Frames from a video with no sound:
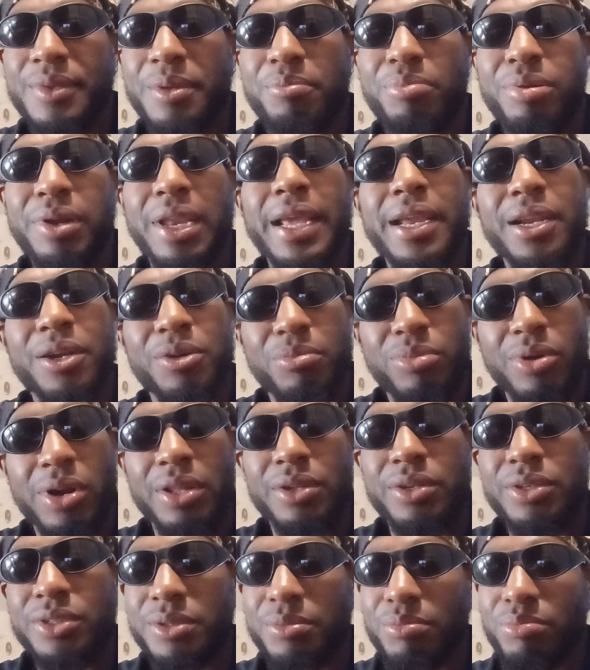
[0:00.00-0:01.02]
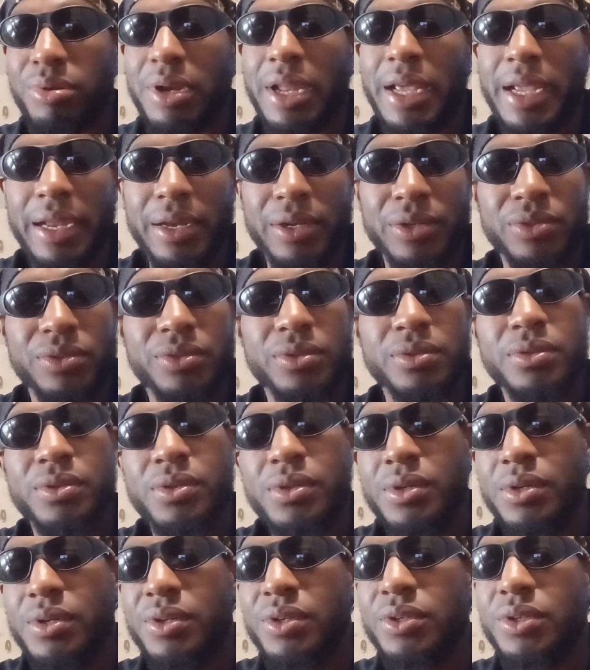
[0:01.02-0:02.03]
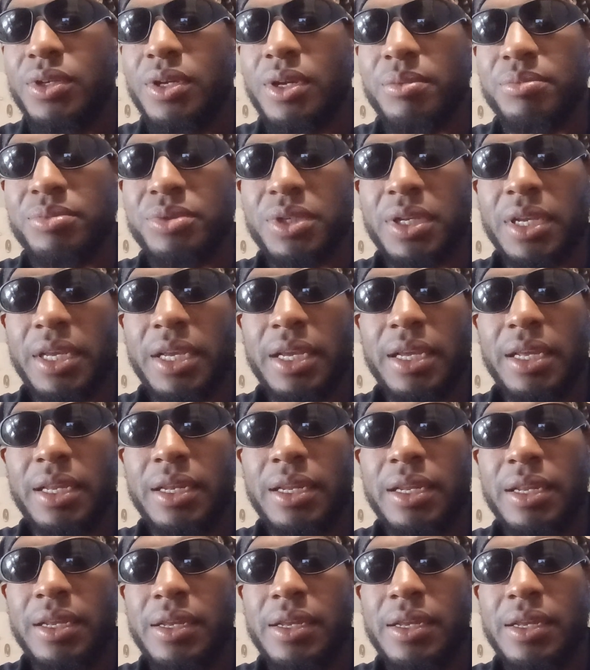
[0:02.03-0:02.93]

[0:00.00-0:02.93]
player brothers, some players, you know what I'm saying.